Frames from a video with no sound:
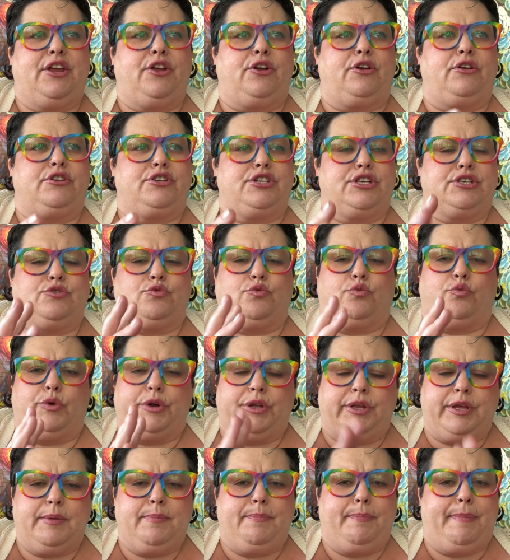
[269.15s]
you're just
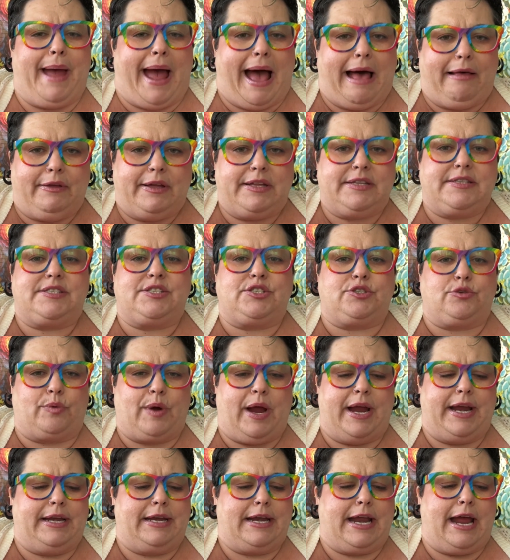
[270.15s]
really balanced
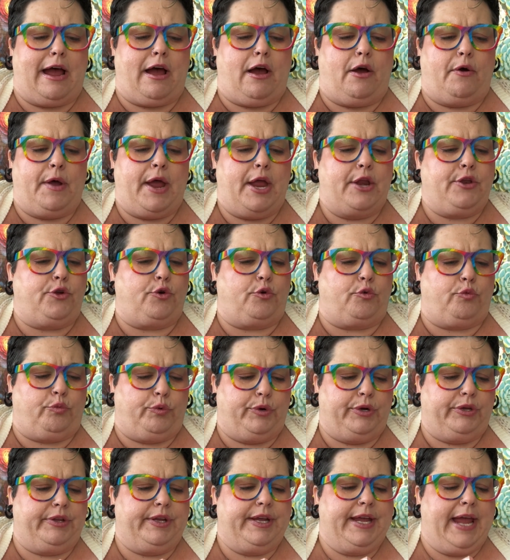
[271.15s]
right now and you're
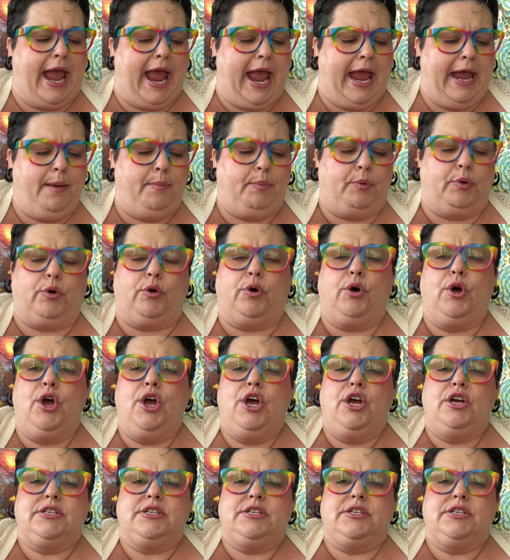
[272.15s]
really able